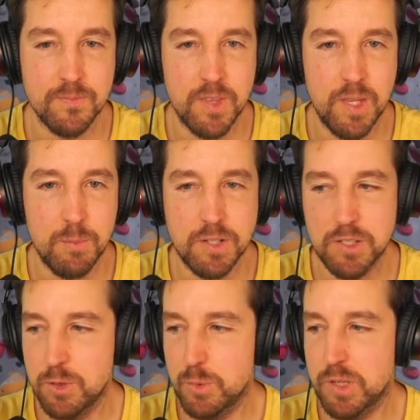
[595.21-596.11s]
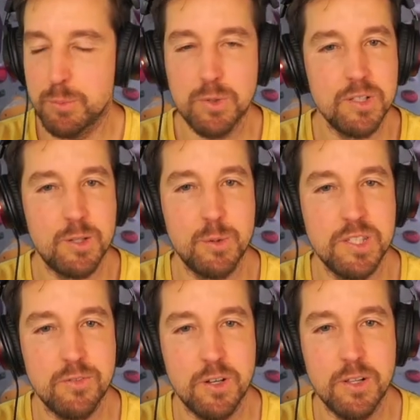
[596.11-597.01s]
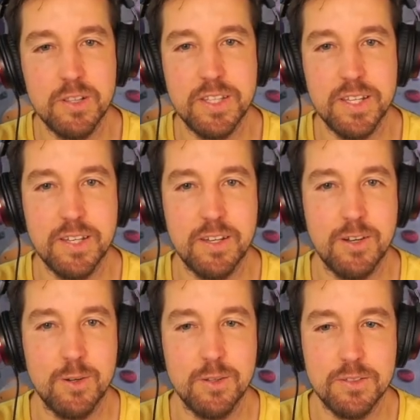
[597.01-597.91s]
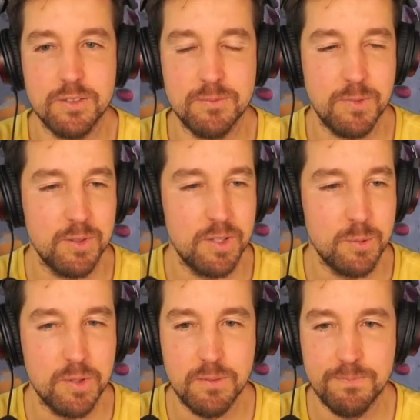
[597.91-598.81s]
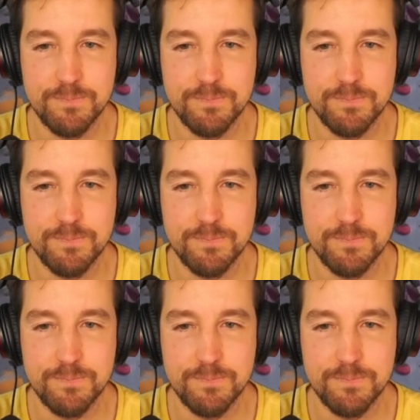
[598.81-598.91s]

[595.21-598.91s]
Imagine doing boulder with all the holds on the wall.